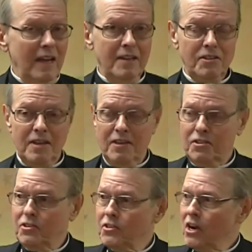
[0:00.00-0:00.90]
it's
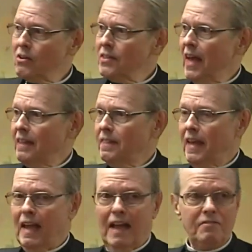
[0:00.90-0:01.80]
necessary that
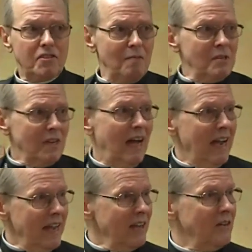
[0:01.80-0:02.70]
they have some
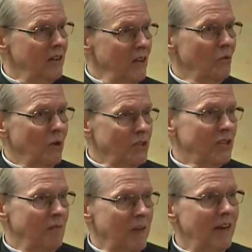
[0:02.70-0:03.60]
tie-in with
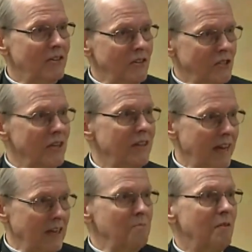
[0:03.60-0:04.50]
some agency
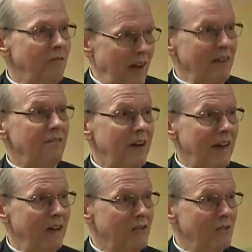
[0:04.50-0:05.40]
that can provide
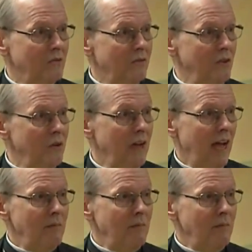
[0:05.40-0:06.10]
financial review.